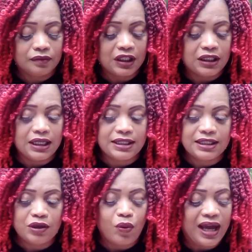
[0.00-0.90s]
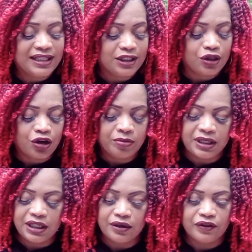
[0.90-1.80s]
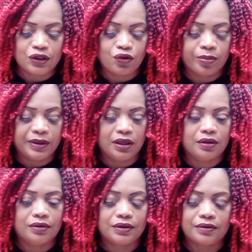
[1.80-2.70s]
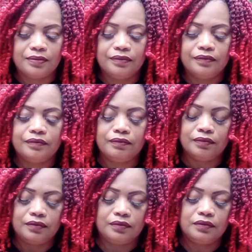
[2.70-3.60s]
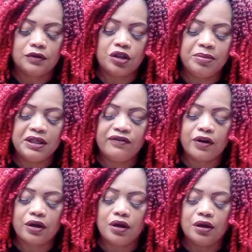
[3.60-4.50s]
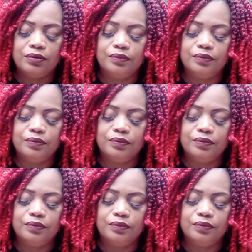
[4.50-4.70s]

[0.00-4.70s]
Let's see, why is this hermit here for Scorpios? Could be a Virgo.